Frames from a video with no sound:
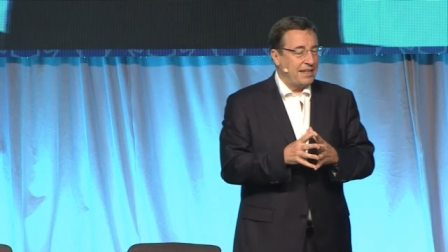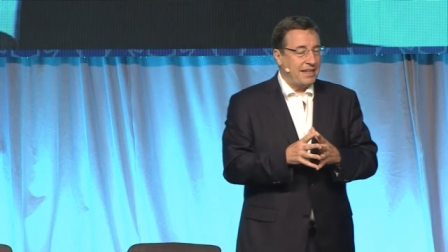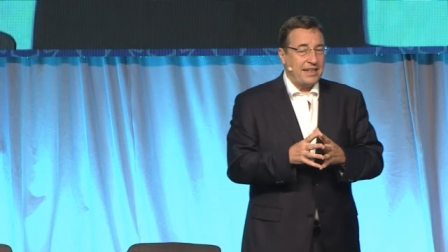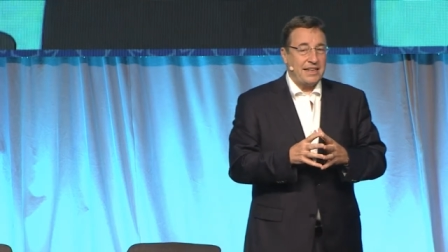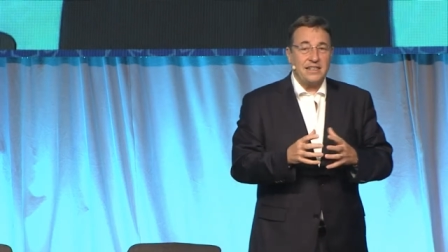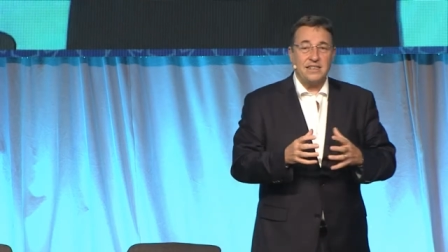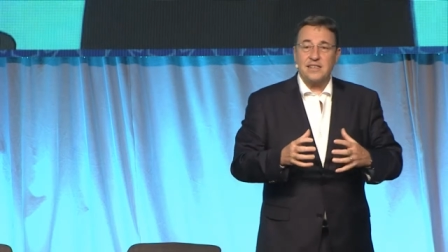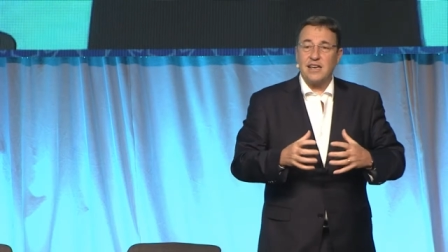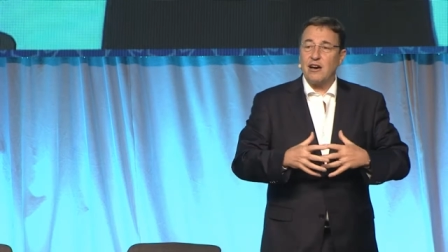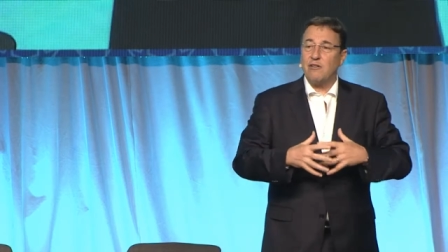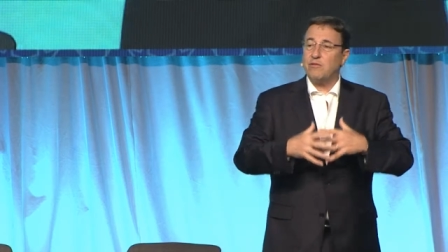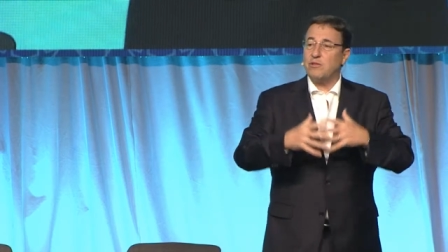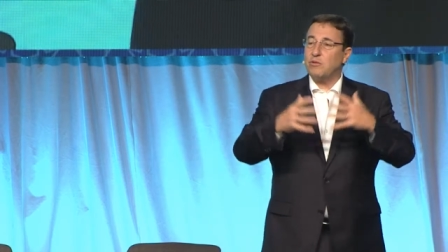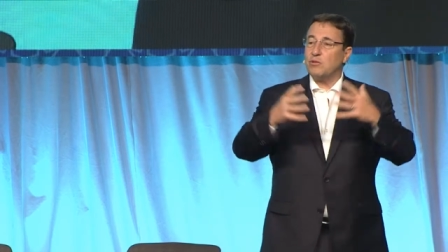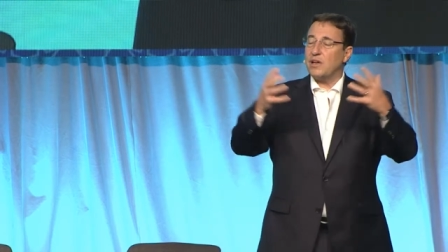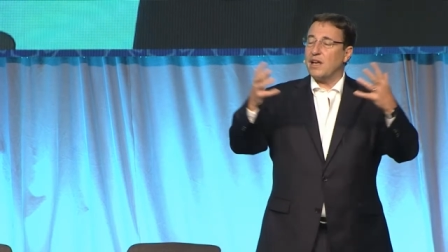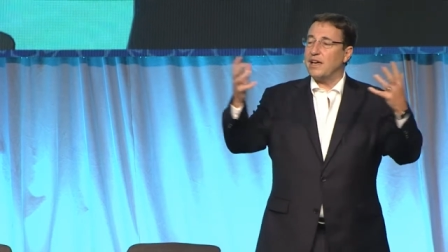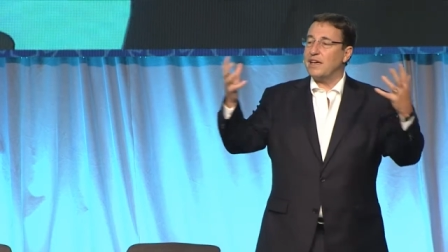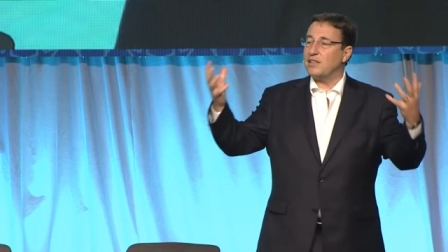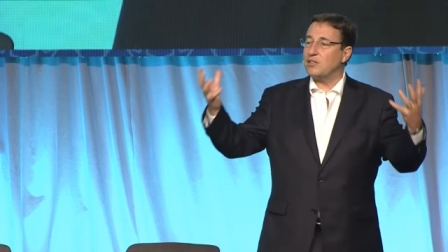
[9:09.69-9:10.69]
It is how we would
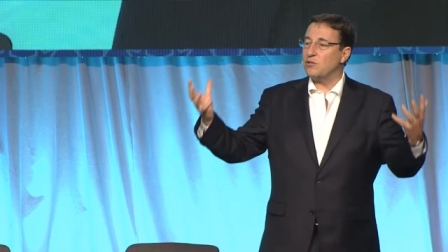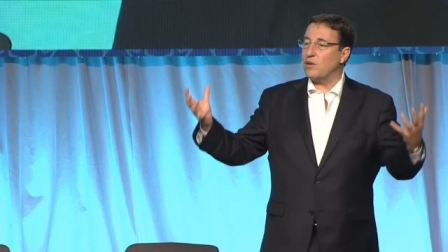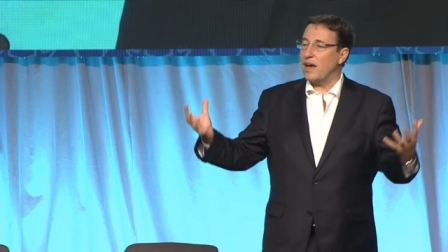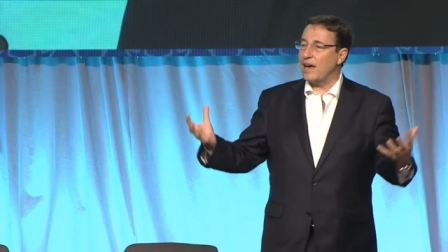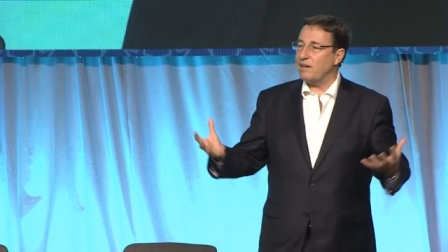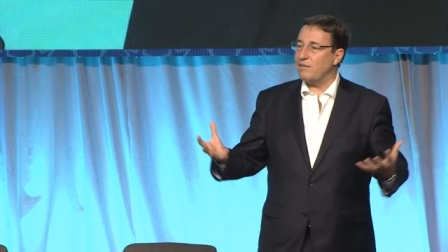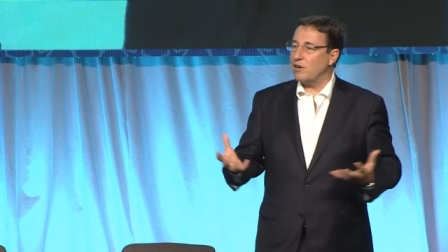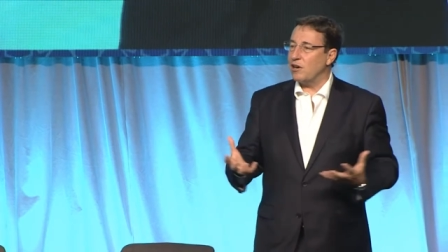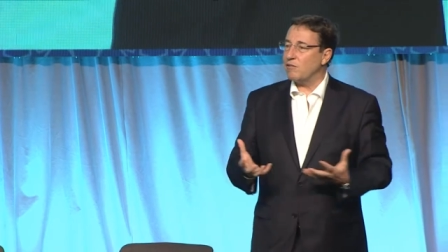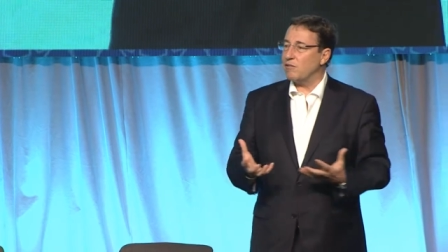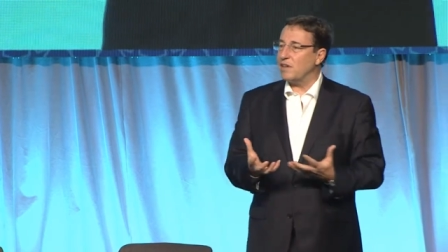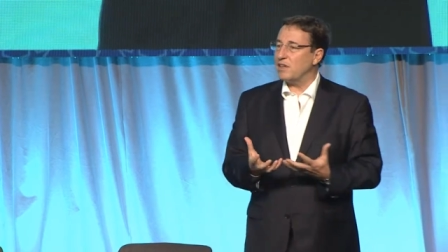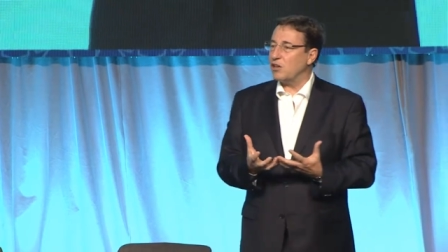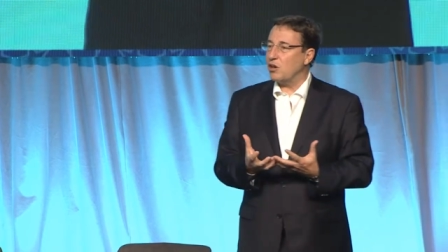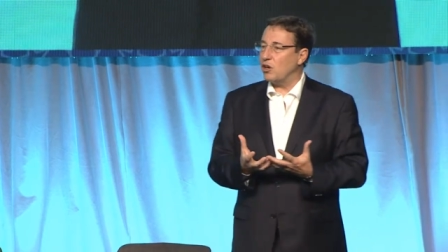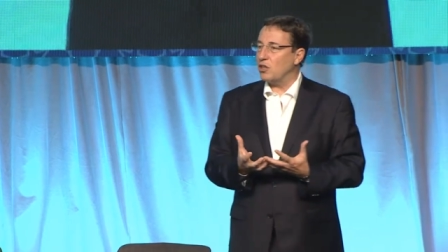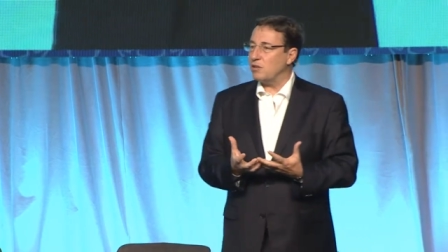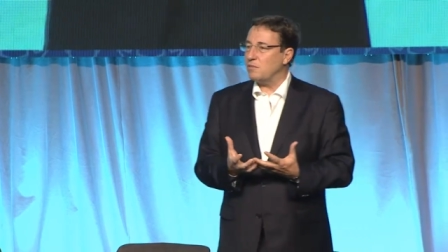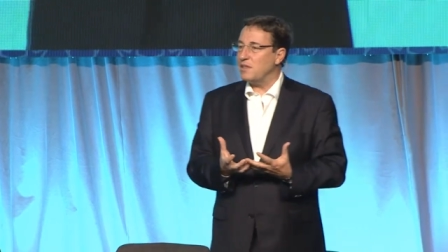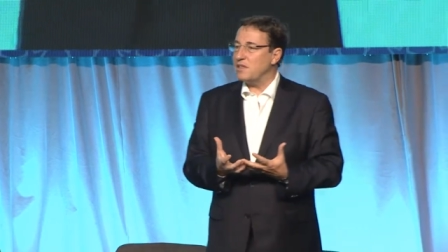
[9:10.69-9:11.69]
like to have our
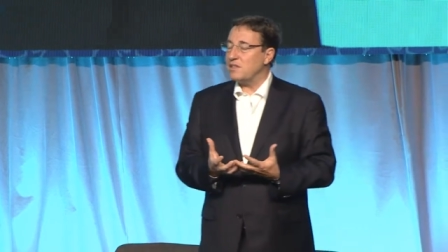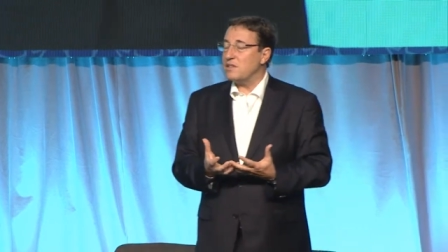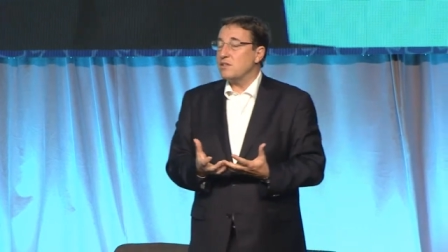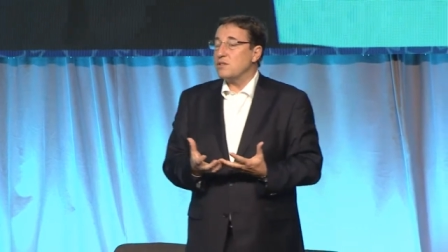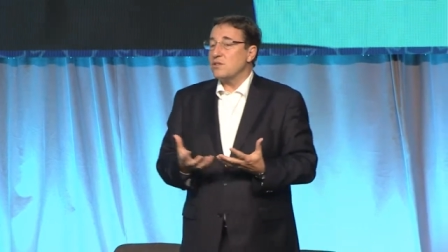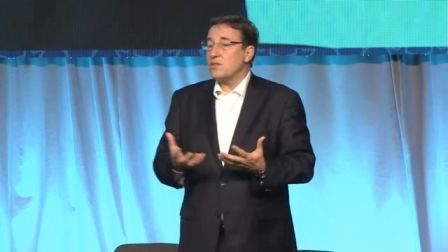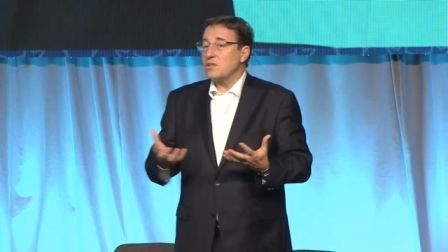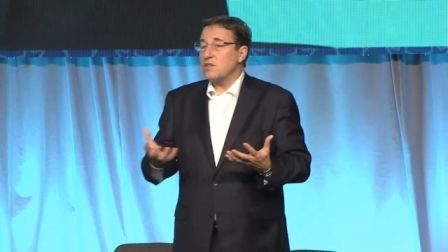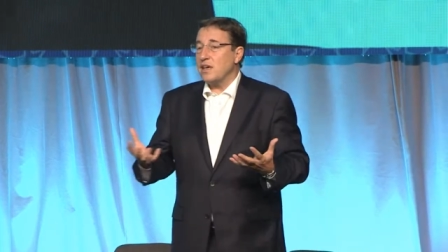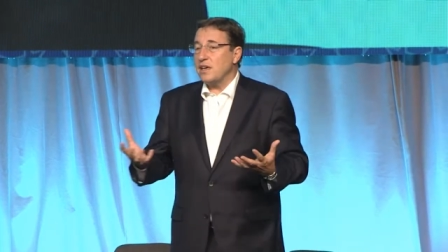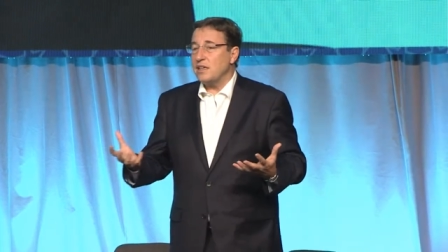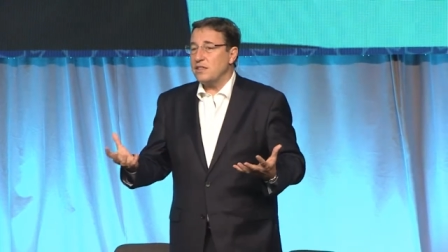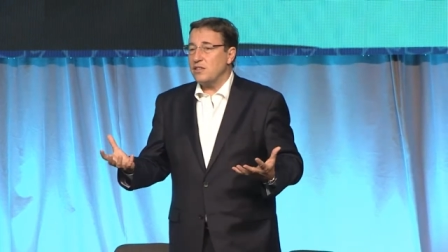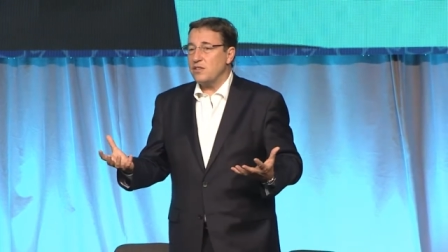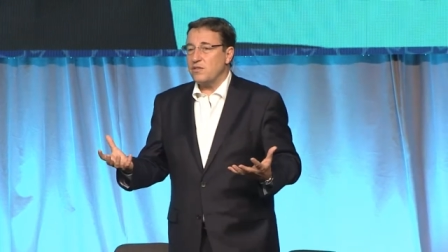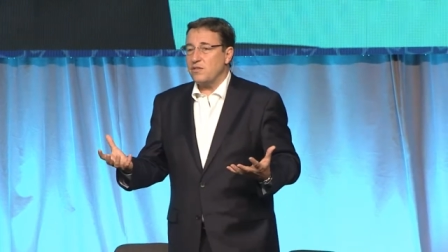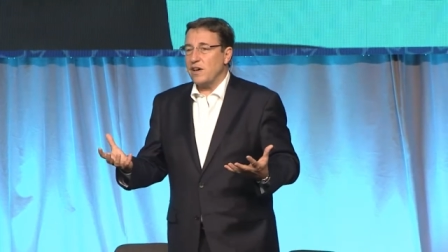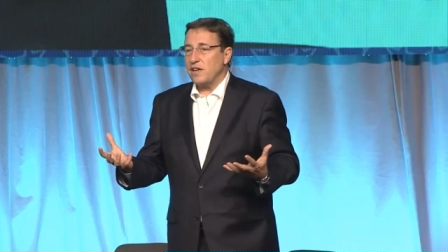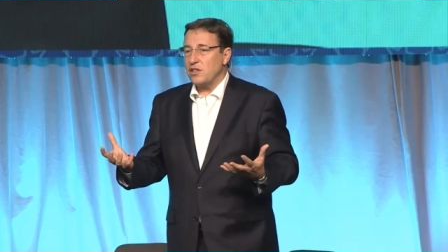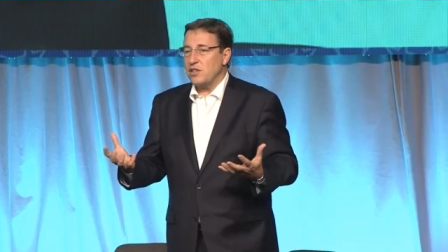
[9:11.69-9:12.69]
economies and societies
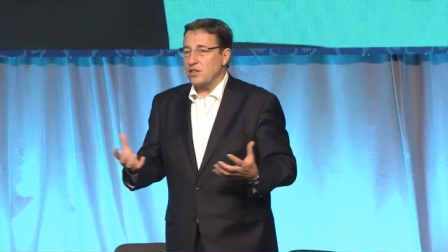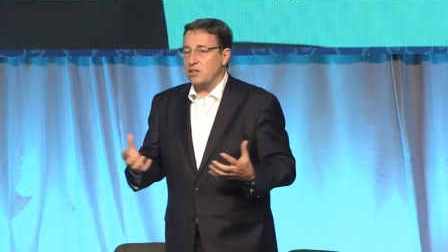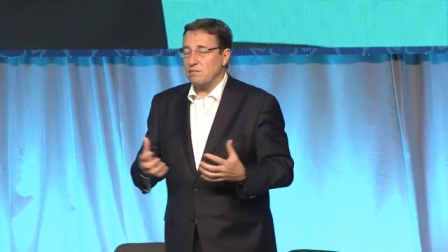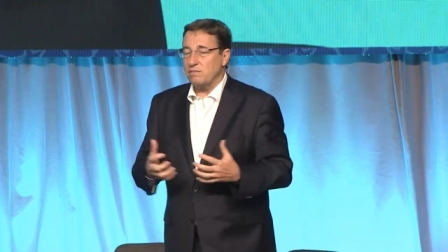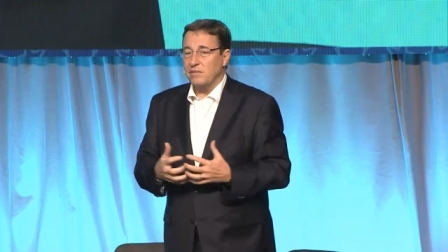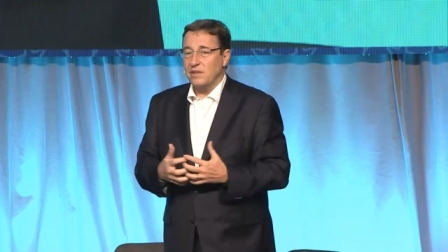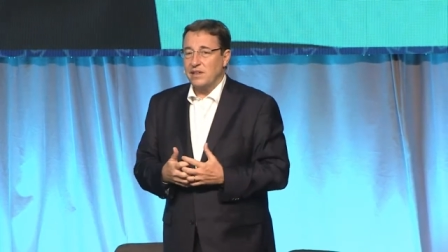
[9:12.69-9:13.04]
function.